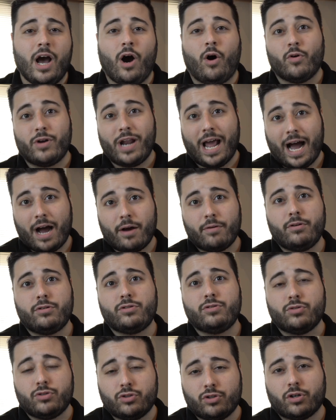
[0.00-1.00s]
on how you
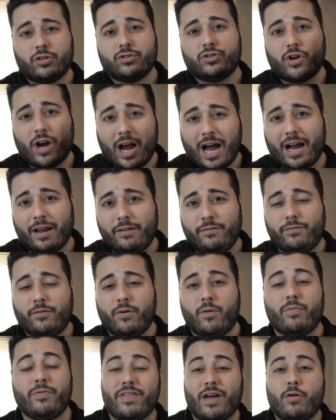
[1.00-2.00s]
should charge your
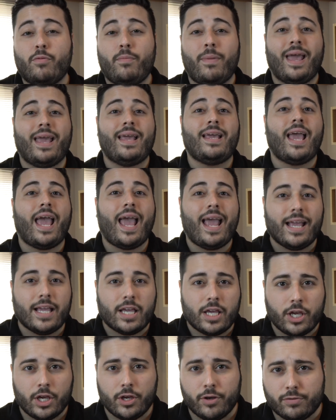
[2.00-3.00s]
iPhone that'll make a
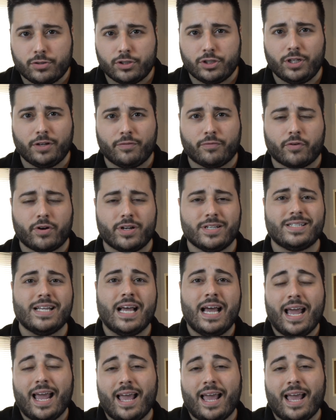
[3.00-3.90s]
huge difference